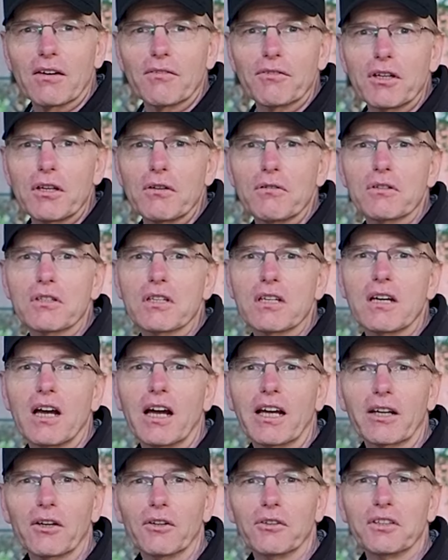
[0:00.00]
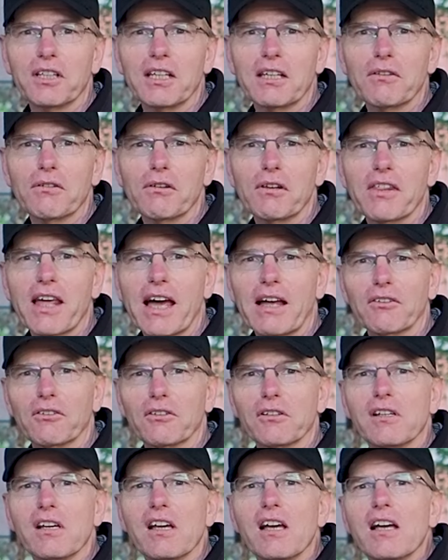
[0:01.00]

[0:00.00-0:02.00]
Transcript: I've used the Nikon D3000.